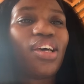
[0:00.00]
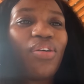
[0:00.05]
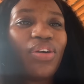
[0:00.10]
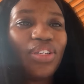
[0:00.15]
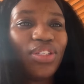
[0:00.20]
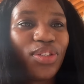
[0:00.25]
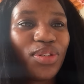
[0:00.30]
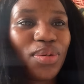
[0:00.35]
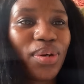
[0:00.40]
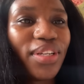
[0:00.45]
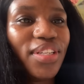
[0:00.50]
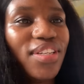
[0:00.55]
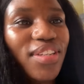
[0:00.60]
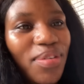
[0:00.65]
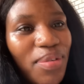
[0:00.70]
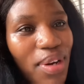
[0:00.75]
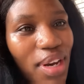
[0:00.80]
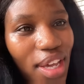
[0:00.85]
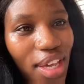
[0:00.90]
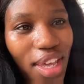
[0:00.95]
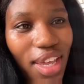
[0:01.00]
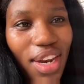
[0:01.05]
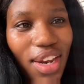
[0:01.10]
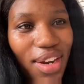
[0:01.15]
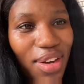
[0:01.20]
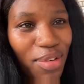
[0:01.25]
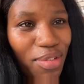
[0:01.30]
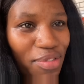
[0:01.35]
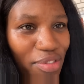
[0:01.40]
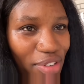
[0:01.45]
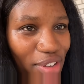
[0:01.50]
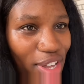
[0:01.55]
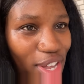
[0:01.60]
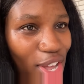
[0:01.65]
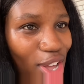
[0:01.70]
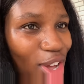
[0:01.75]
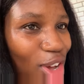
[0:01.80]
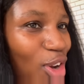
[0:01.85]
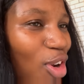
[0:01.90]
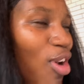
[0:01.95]
sucks when I get out of
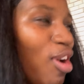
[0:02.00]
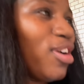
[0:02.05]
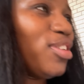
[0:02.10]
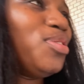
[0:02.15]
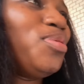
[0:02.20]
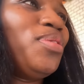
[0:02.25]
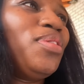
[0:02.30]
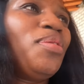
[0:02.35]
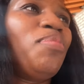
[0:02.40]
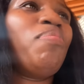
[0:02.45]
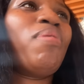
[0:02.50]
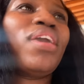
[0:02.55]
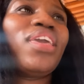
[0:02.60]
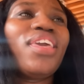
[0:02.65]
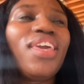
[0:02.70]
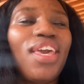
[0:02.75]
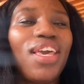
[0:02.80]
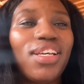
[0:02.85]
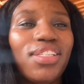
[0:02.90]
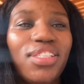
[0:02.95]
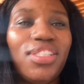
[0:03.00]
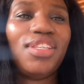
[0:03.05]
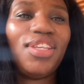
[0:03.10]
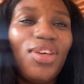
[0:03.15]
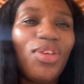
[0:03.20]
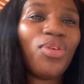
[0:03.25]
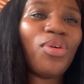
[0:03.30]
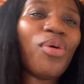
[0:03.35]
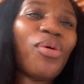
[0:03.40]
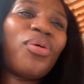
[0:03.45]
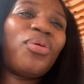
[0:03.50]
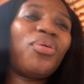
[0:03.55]
class with the big kids. Yo.